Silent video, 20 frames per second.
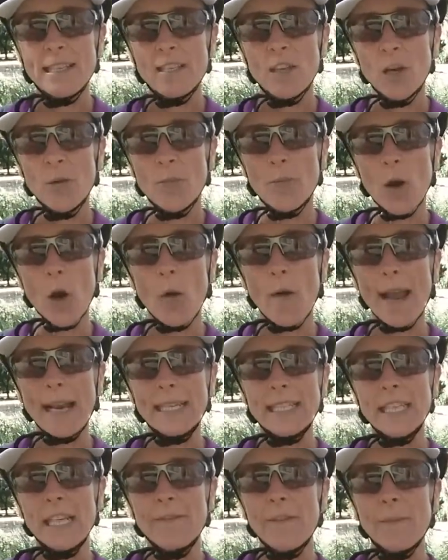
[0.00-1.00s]
so
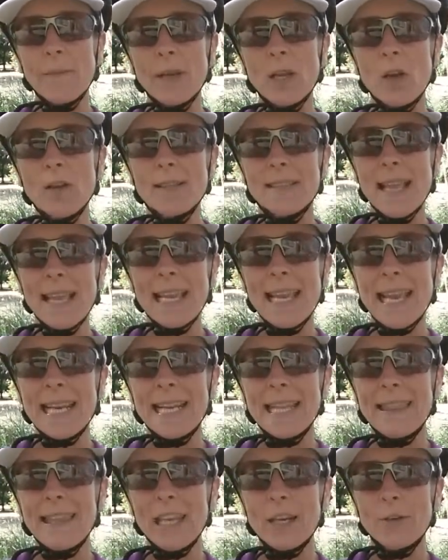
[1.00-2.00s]
proactive and because they get
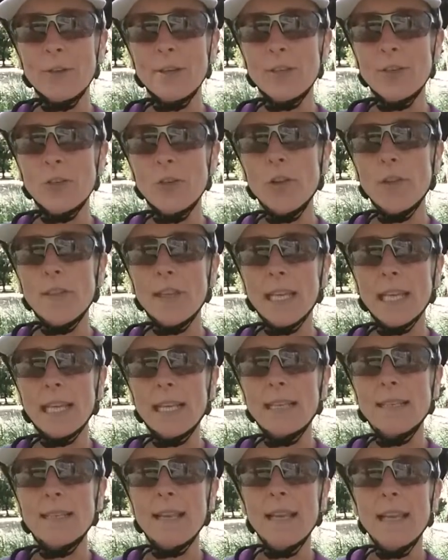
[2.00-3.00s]
in there and do
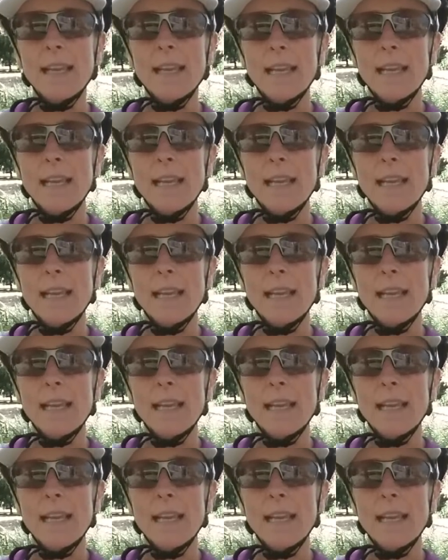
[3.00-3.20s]
things,